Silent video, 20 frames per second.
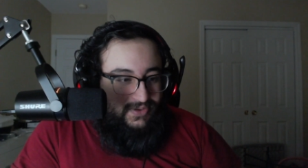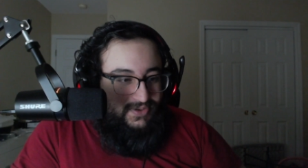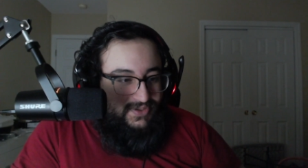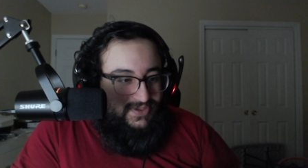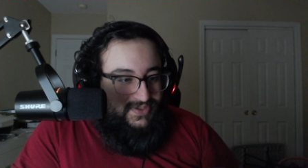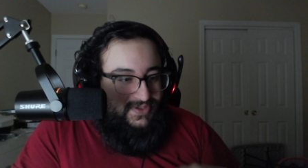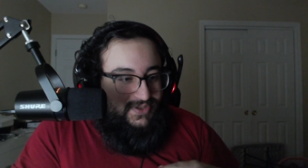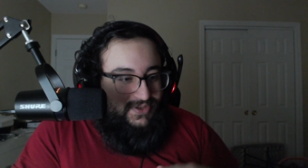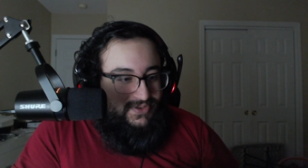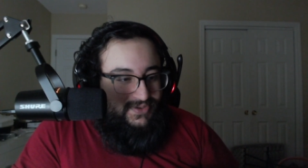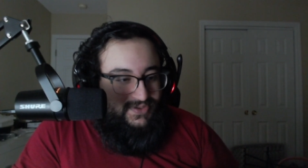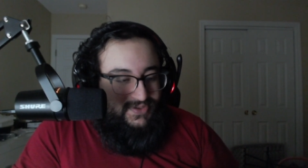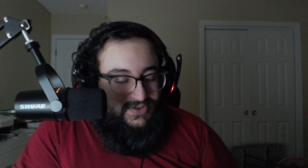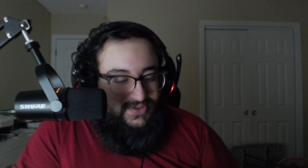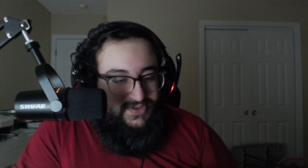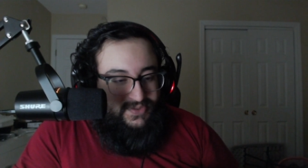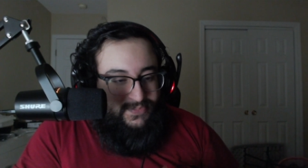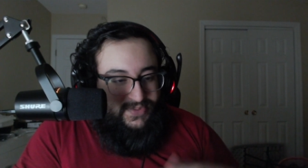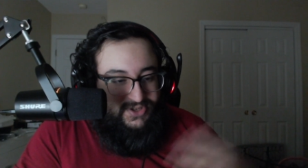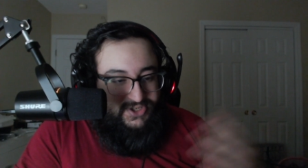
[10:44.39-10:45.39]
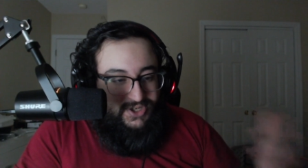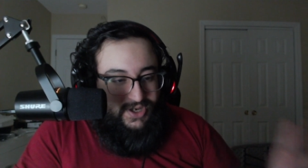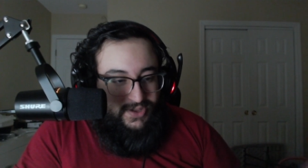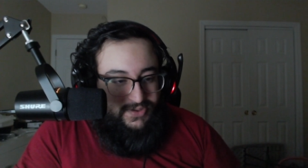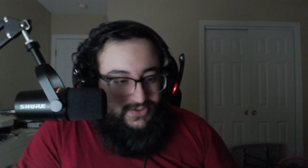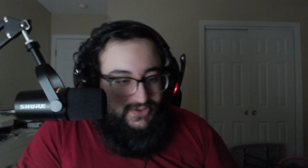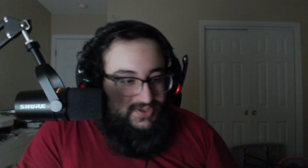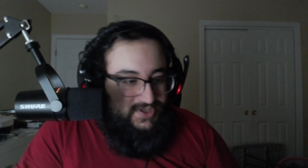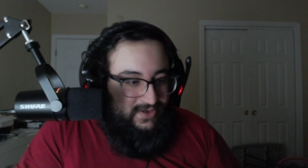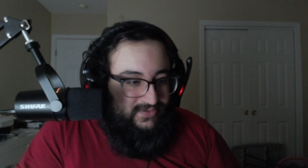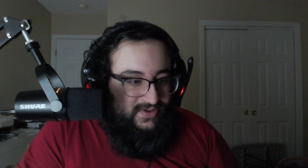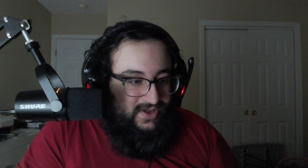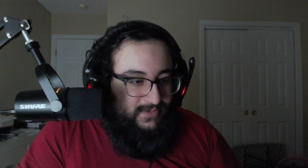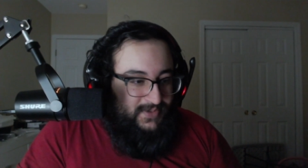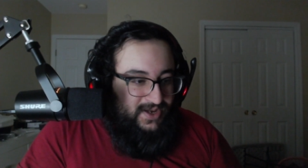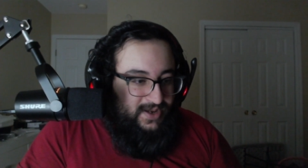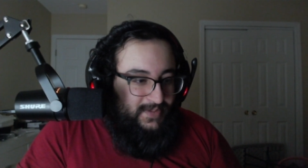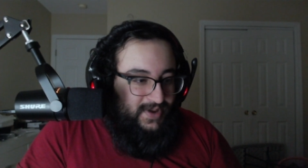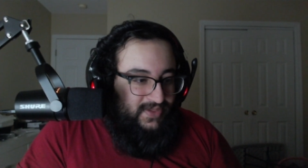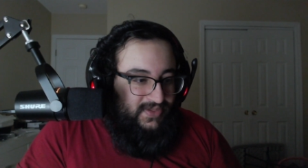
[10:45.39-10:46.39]
There's there's there's a bunch of other stuff
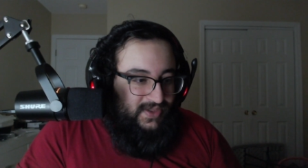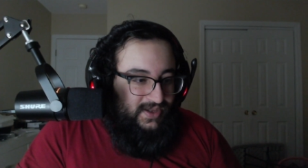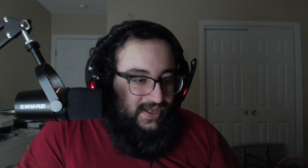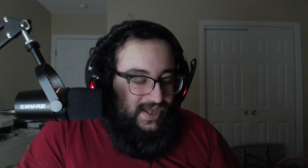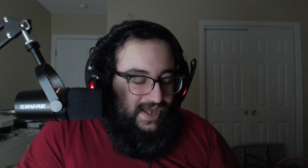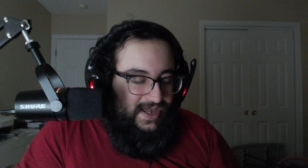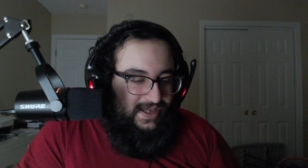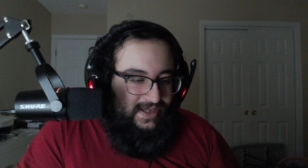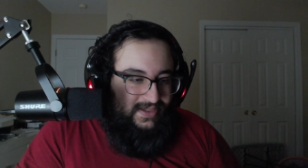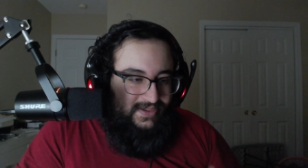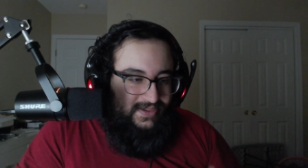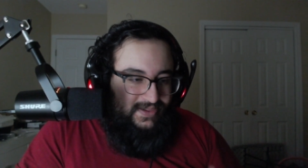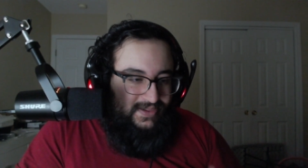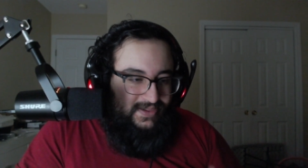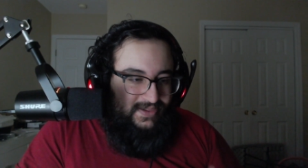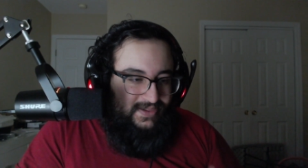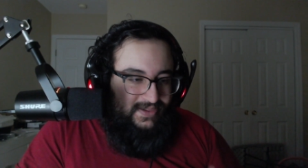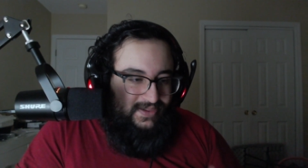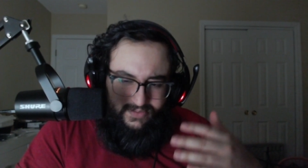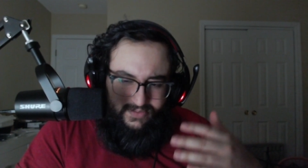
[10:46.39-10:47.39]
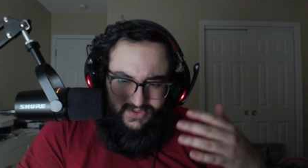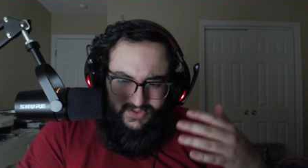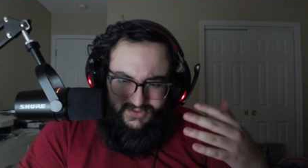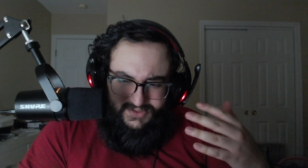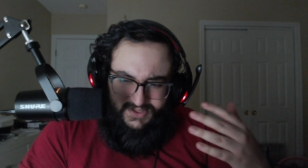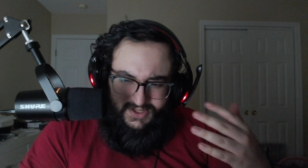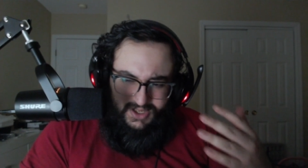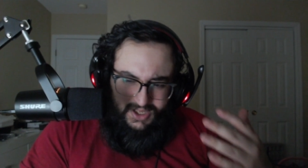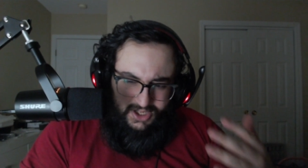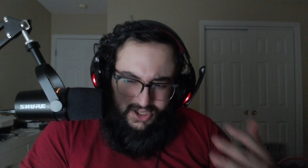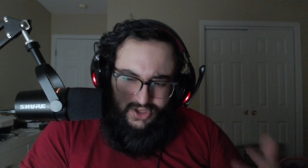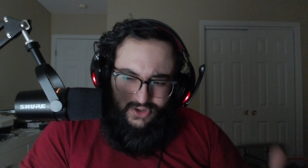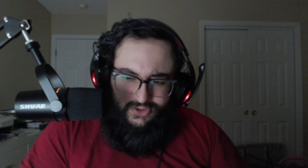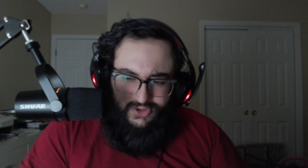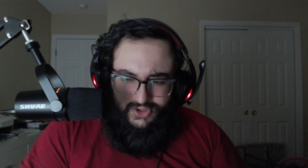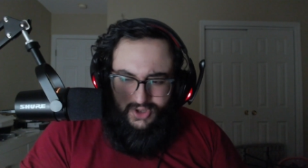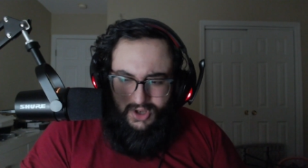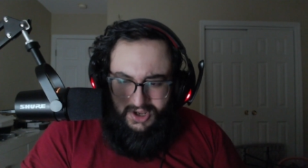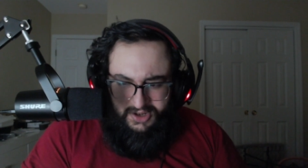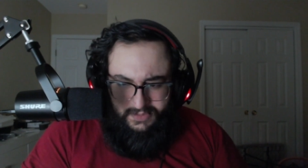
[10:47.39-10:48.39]
coming about the guy that the, uh, there's like a
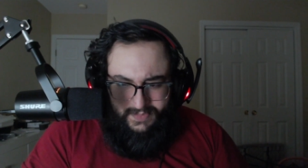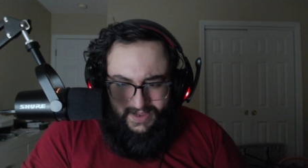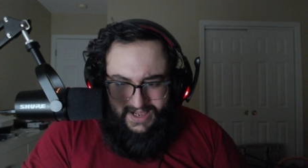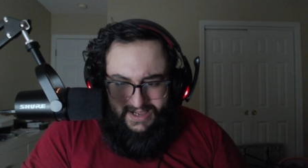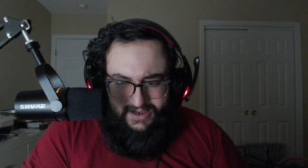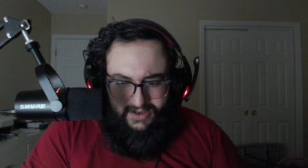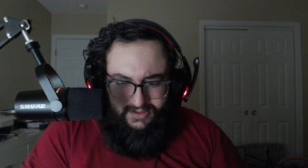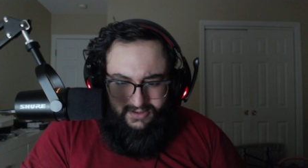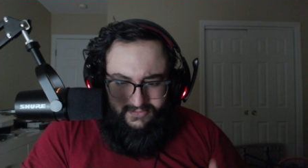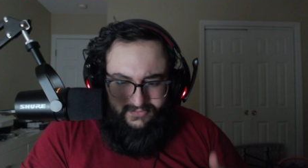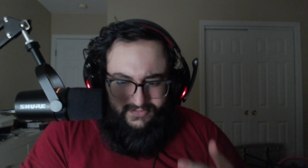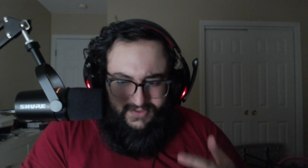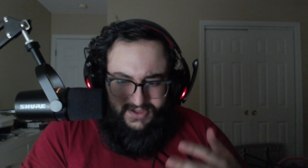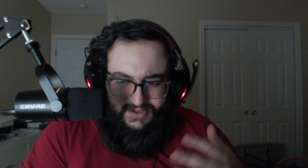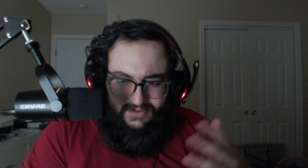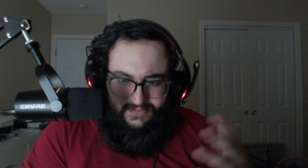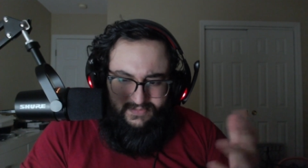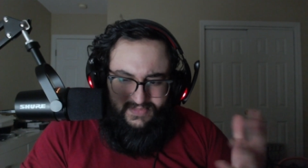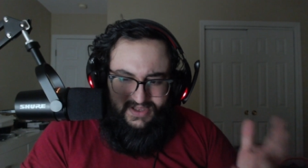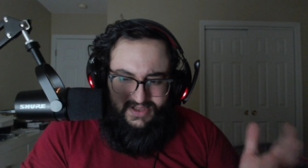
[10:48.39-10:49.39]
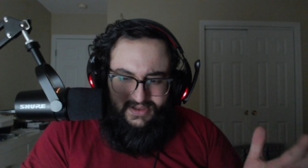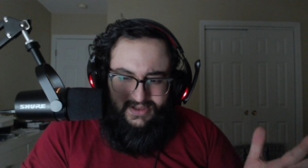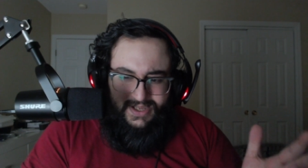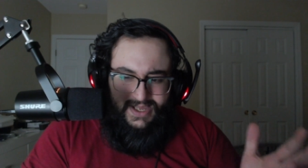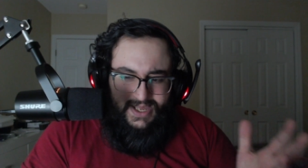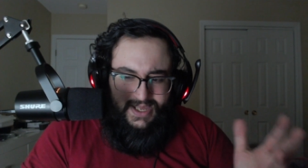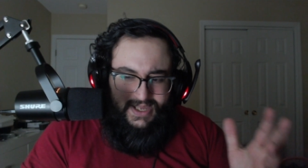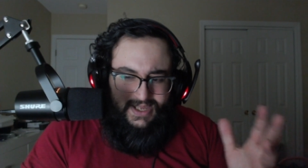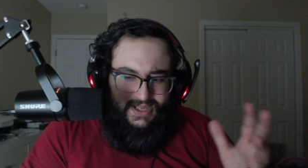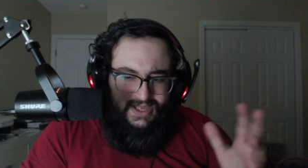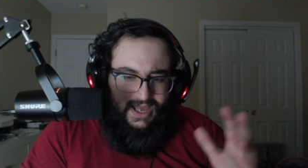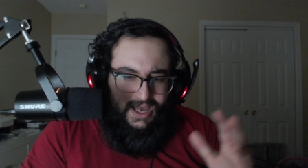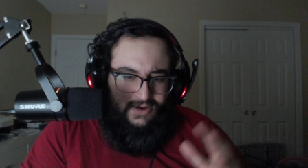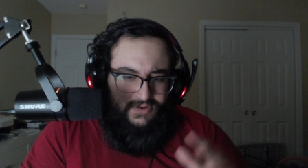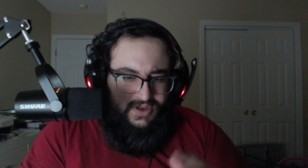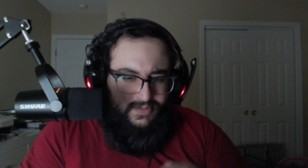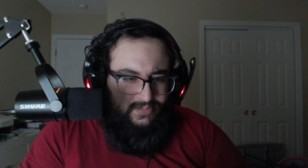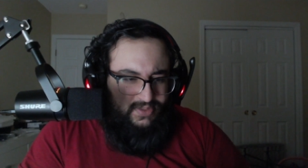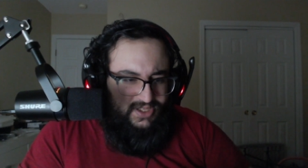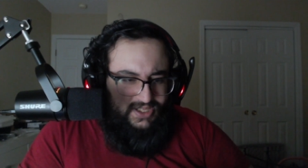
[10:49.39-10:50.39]
huge dog pile of him and
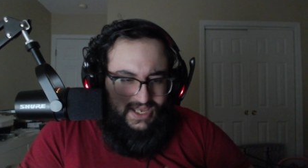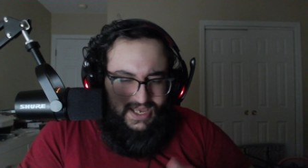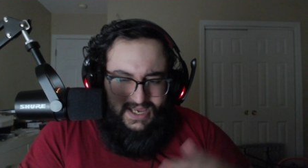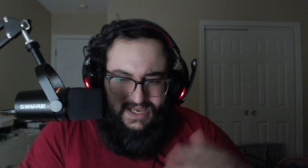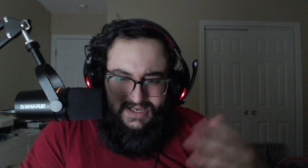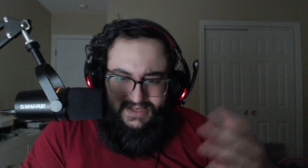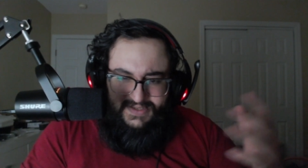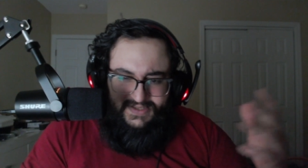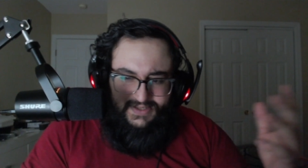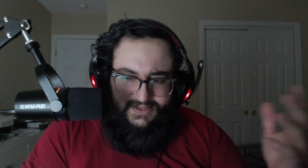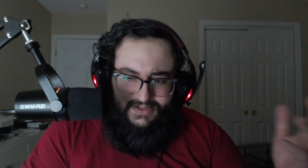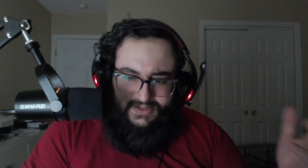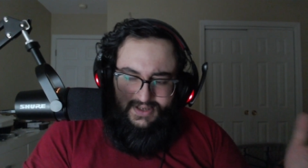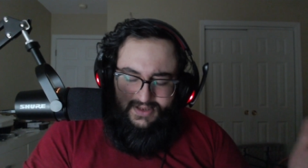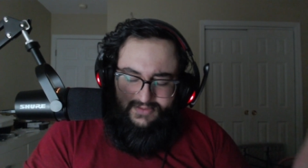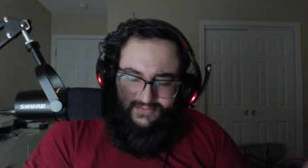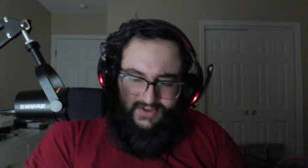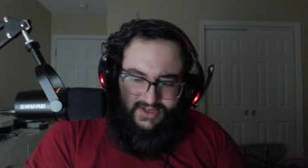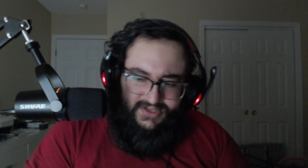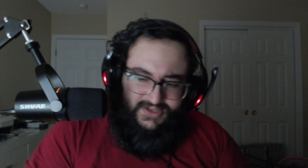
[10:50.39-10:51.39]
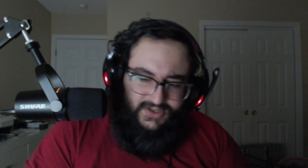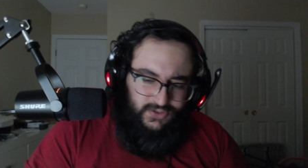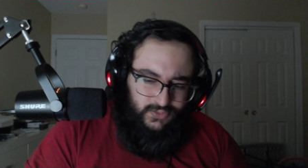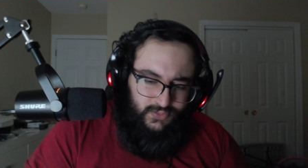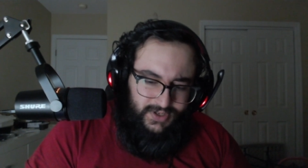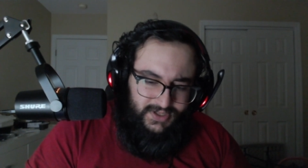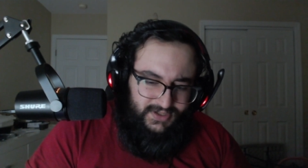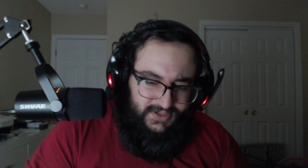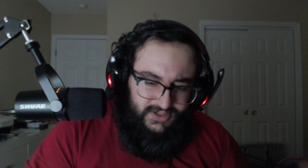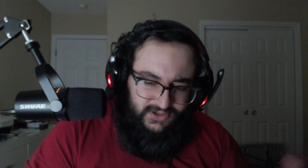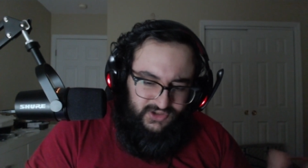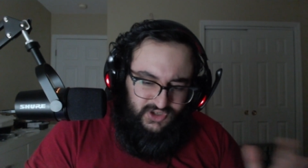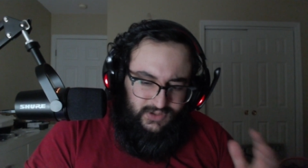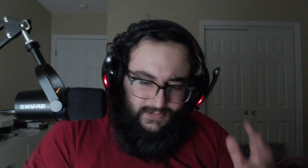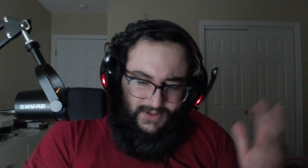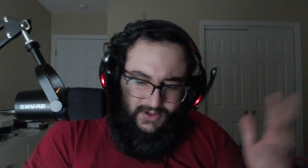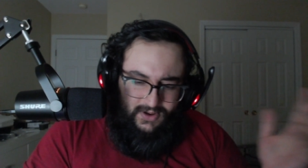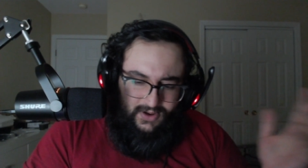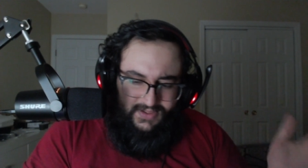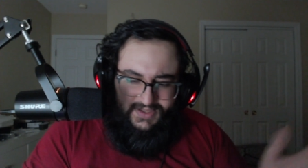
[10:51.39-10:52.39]
how he plays and if is his wins
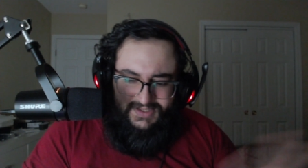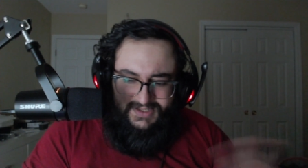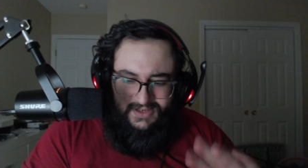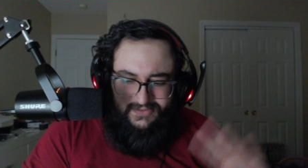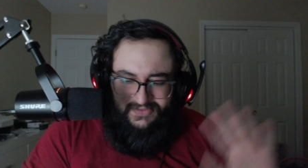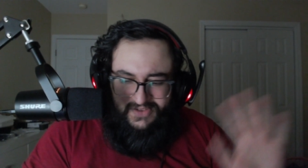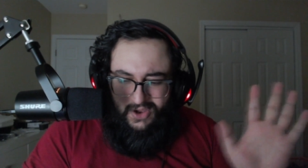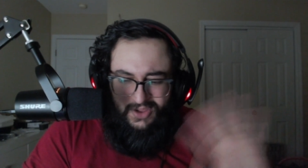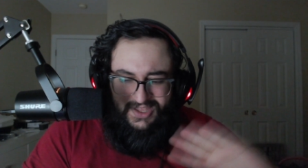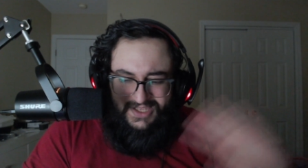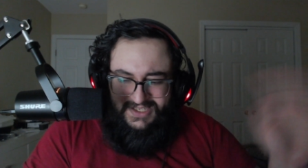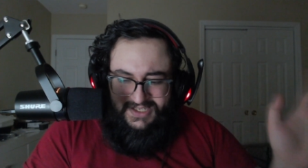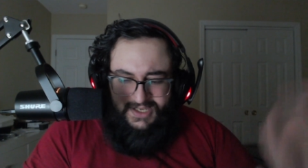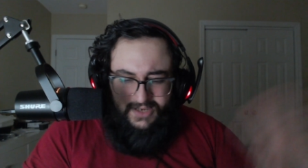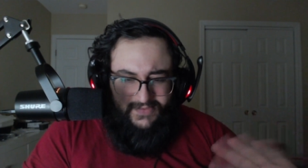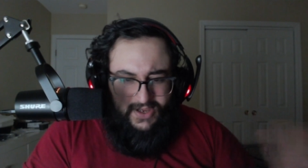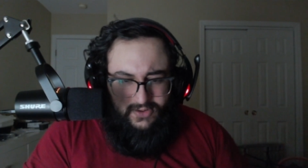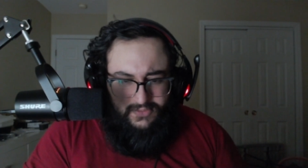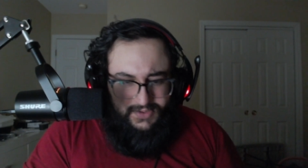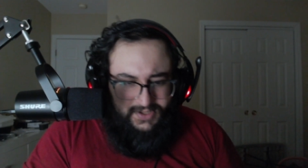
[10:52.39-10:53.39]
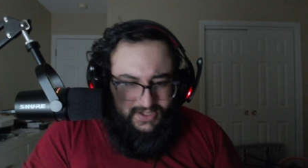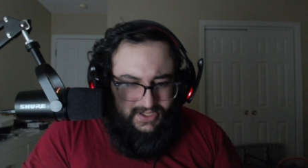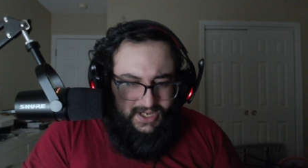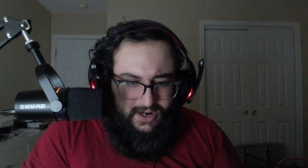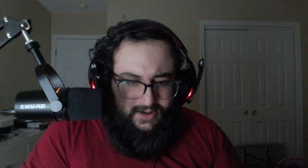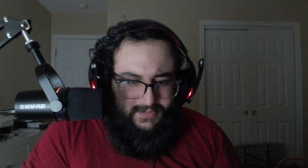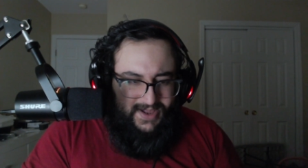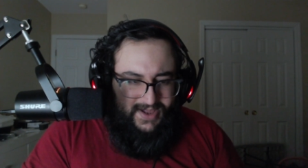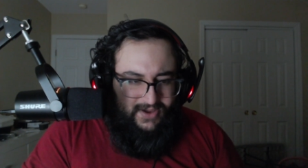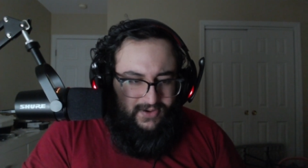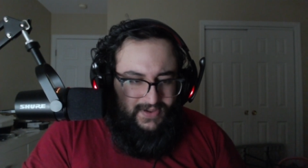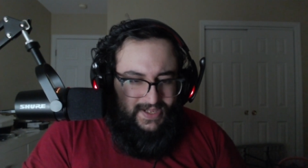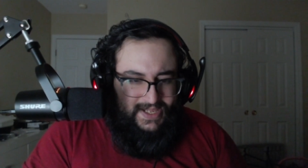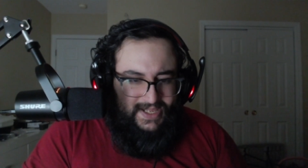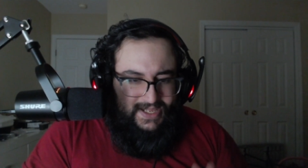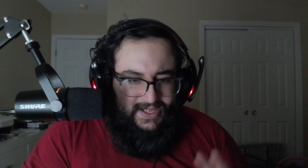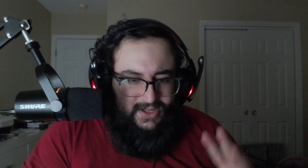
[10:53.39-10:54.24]
legitimate, all that stuff. All that stuff I don't really care about.